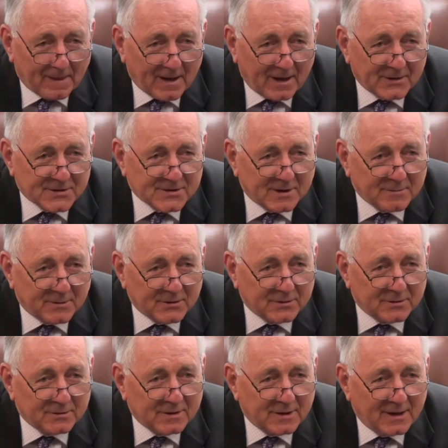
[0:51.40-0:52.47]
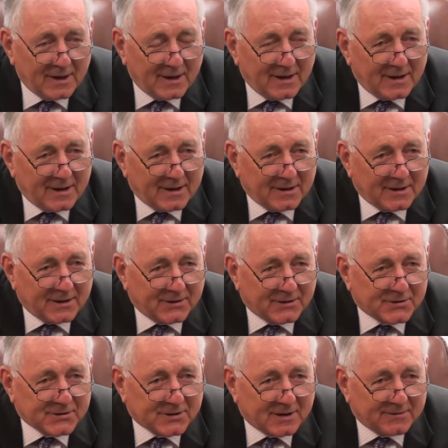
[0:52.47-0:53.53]
and as someone who, in
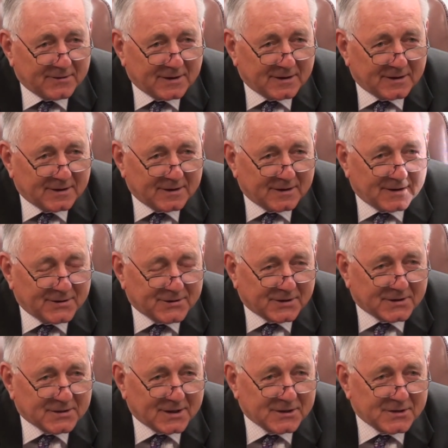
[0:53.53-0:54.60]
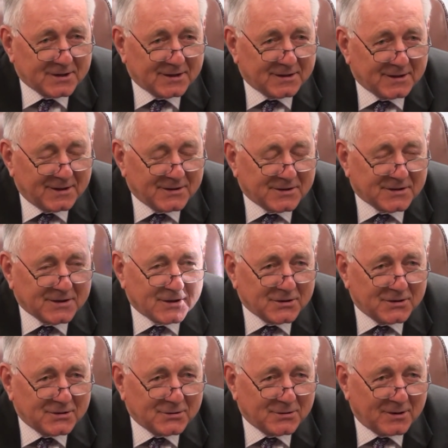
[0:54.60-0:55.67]
serving in
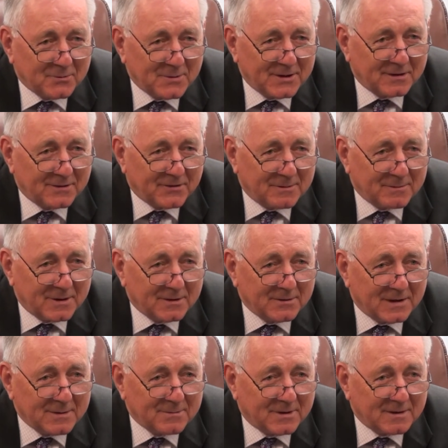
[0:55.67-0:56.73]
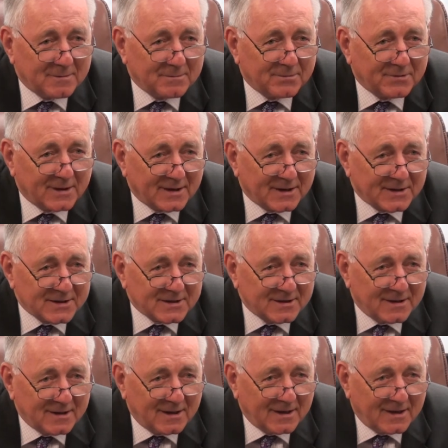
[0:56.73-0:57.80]
succession to a winner of the Mo Ibrahim Prize,
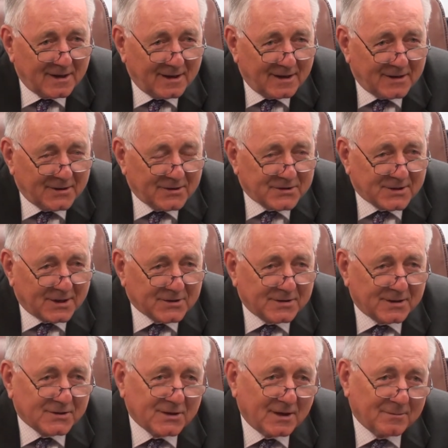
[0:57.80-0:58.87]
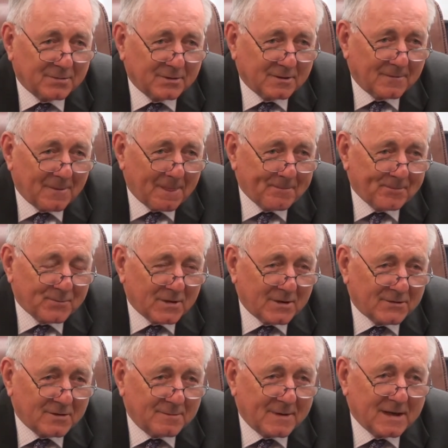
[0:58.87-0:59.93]
sets an example
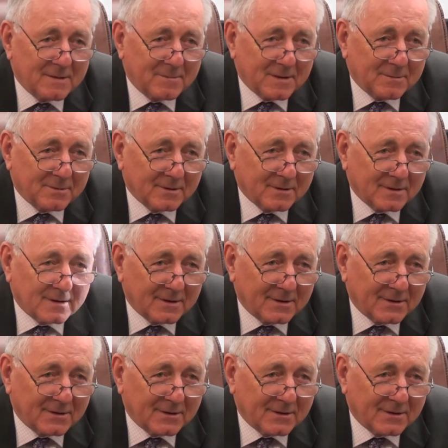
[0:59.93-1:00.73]
to many people